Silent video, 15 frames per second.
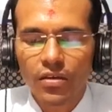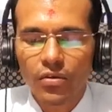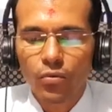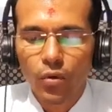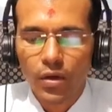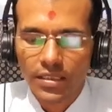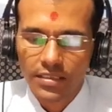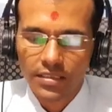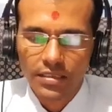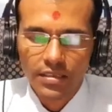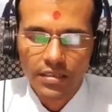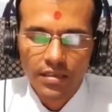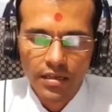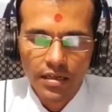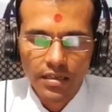once,
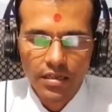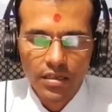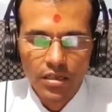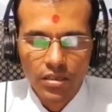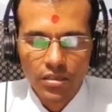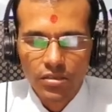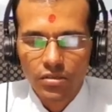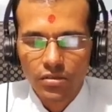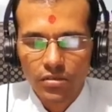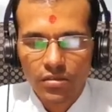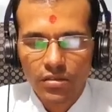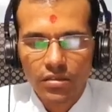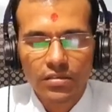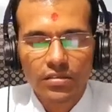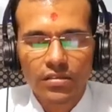right. So
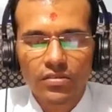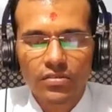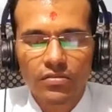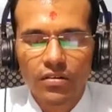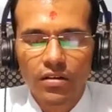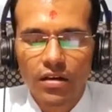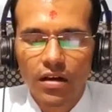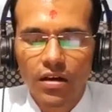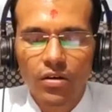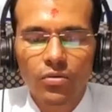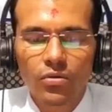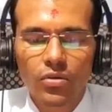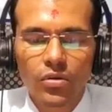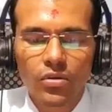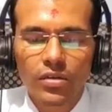this is
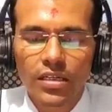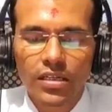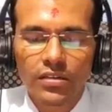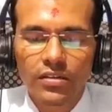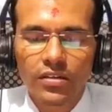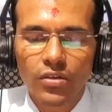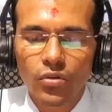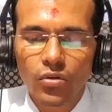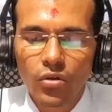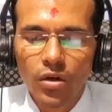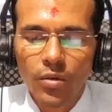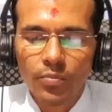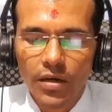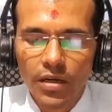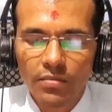how it do
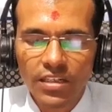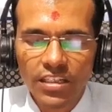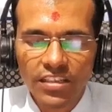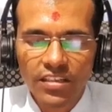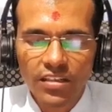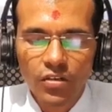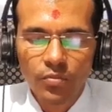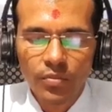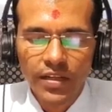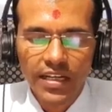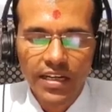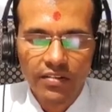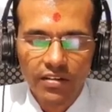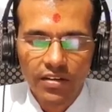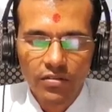not permit the
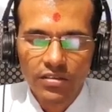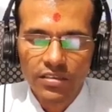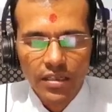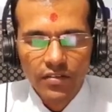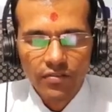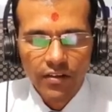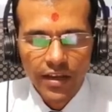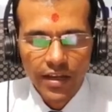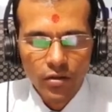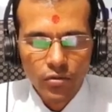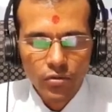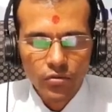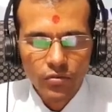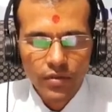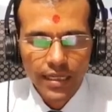duplicate values. If I
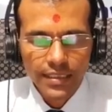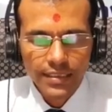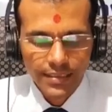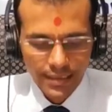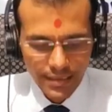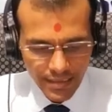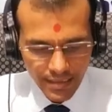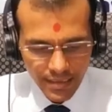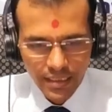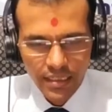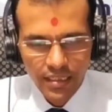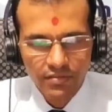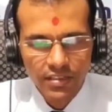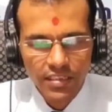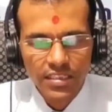have to access
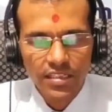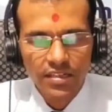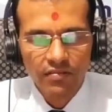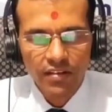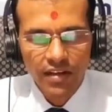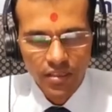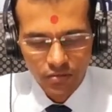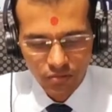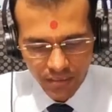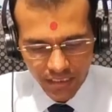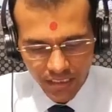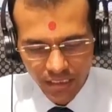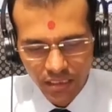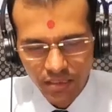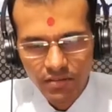individual
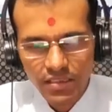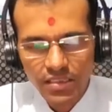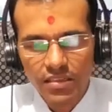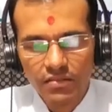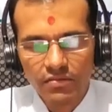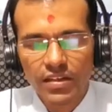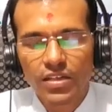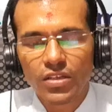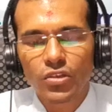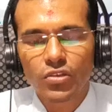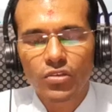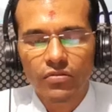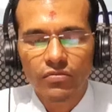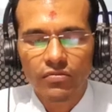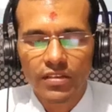
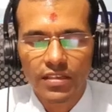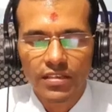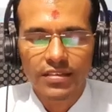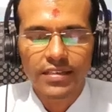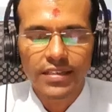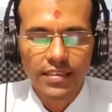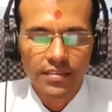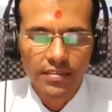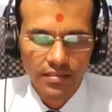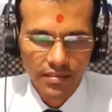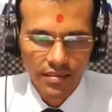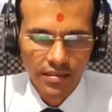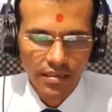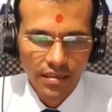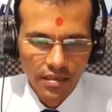values of this
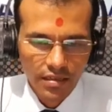dictionary,